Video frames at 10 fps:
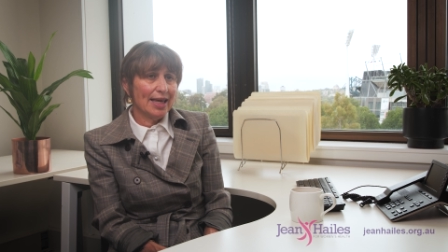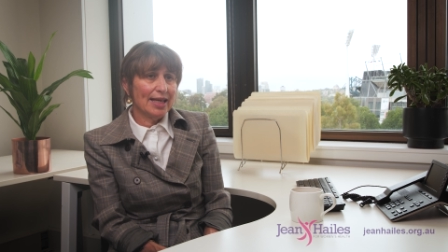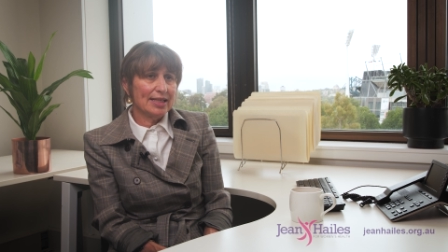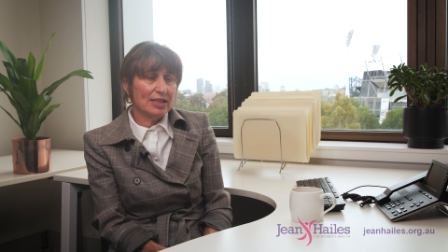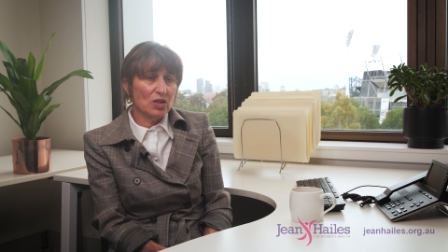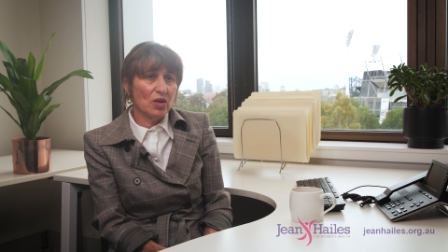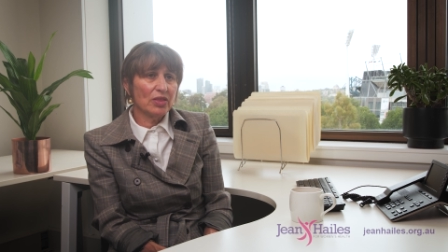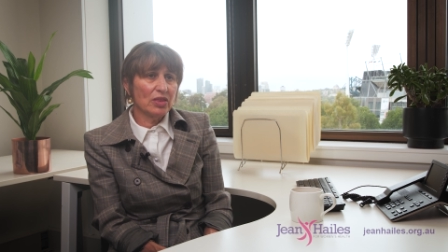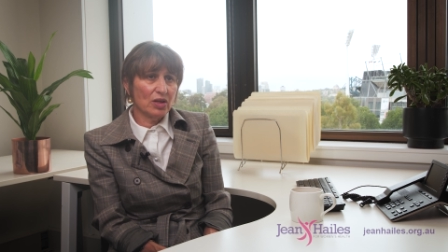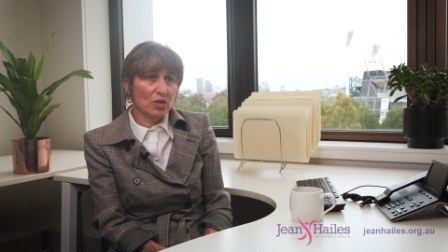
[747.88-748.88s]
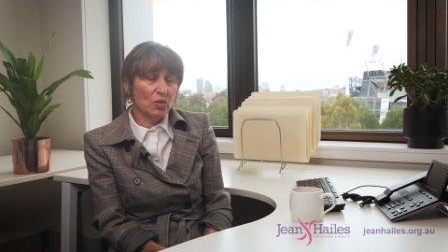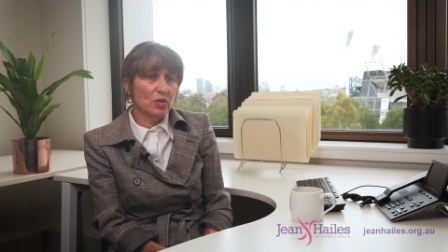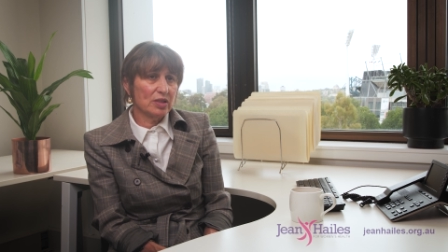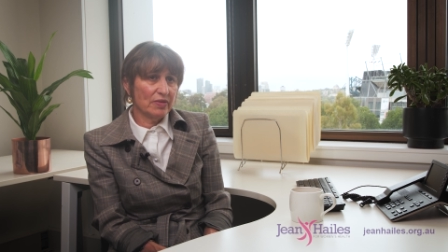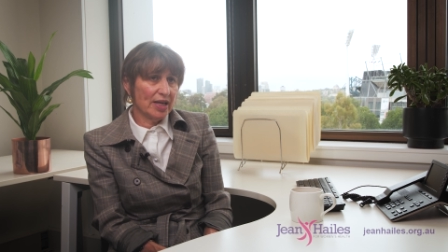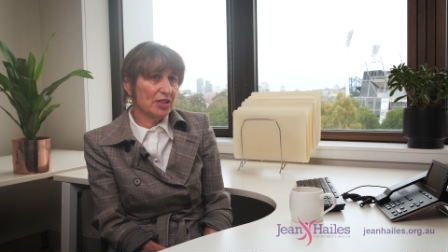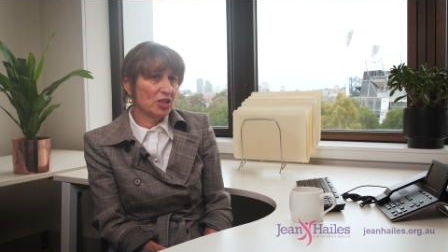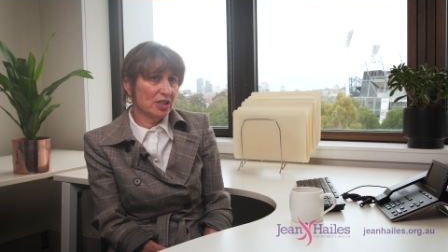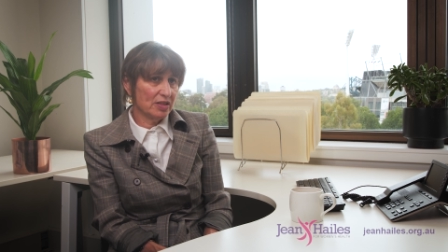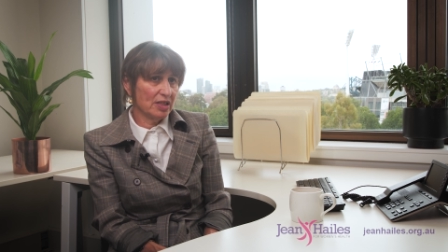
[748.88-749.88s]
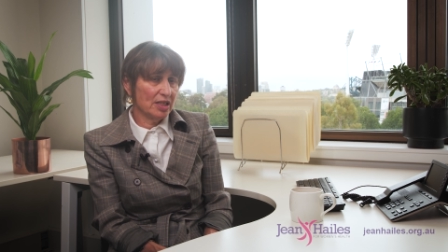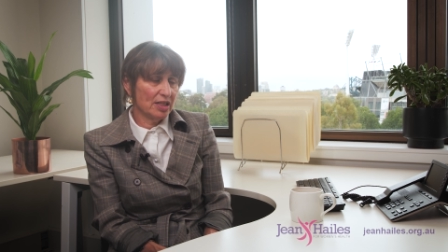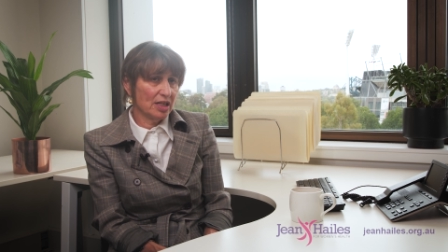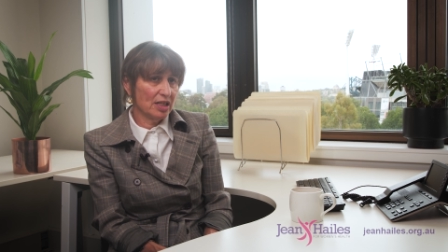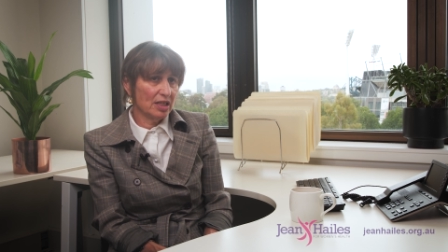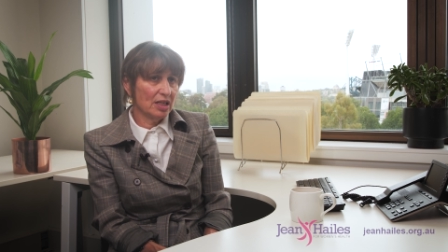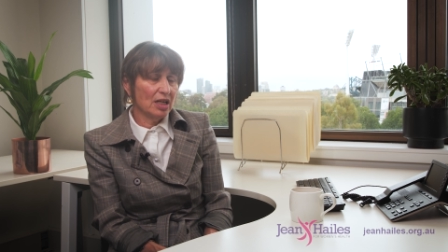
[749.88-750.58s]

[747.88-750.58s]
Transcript: it is not the cause of HSDD.